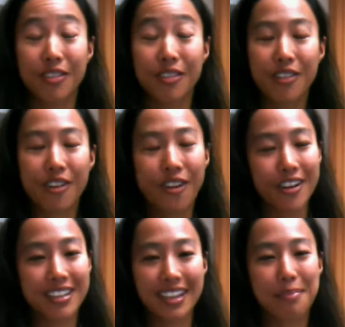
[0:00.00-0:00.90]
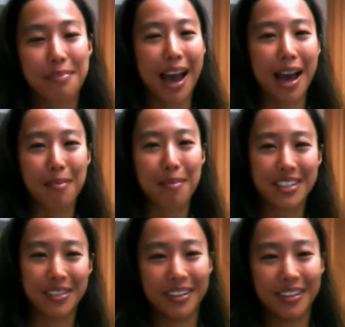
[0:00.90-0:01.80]
course. I'd be happy
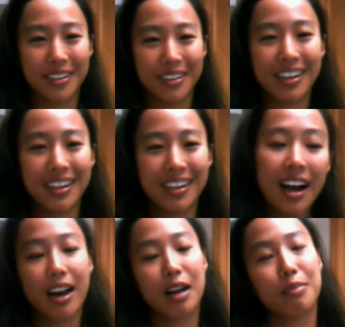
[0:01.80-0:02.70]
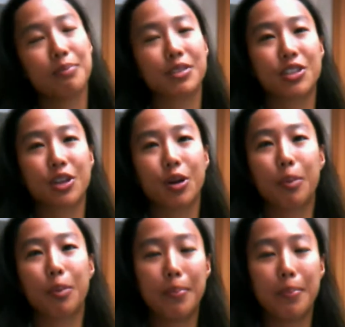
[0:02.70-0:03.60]
to. So
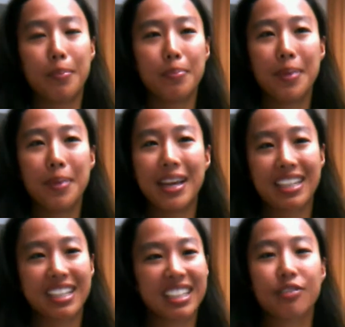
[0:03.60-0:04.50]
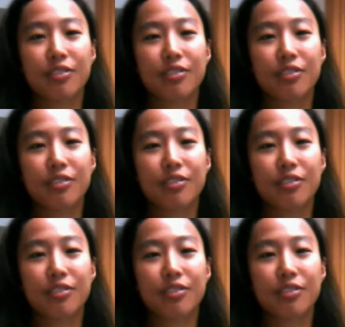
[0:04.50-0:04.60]
basically, if you're